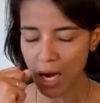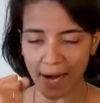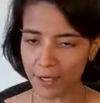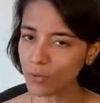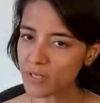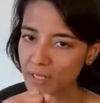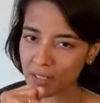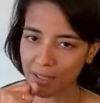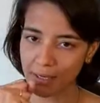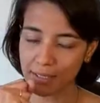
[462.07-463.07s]
I don't
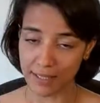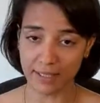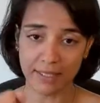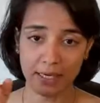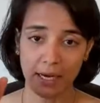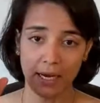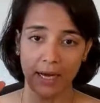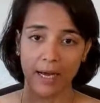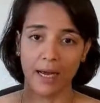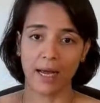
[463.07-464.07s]
say that this
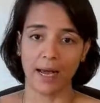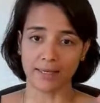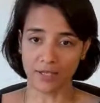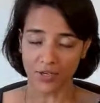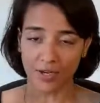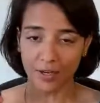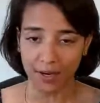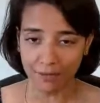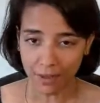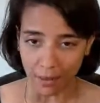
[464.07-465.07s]
as a trigger
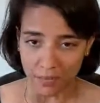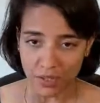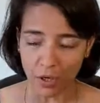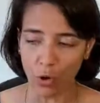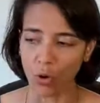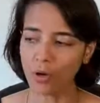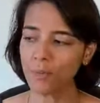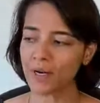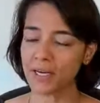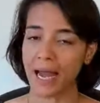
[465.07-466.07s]
never comes along,
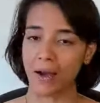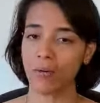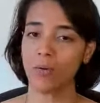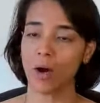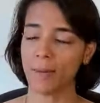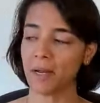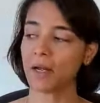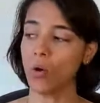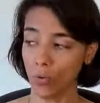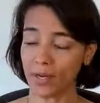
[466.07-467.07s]
but now I'm
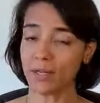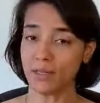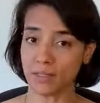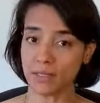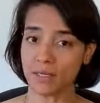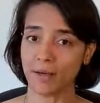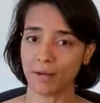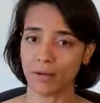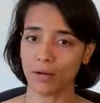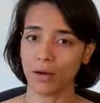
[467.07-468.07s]
like, okay, this is
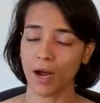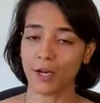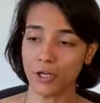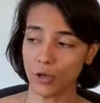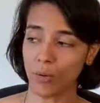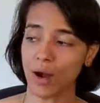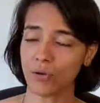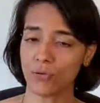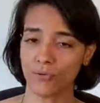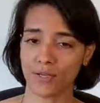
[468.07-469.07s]
here. I know
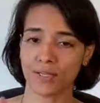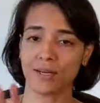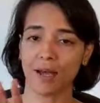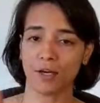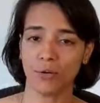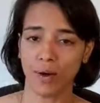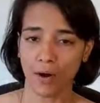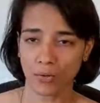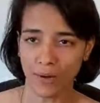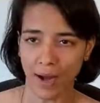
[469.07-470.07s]
how to face it. I know
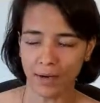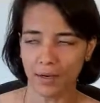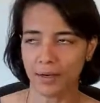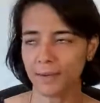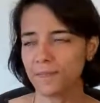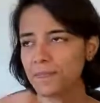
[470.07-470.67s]
how to handle it.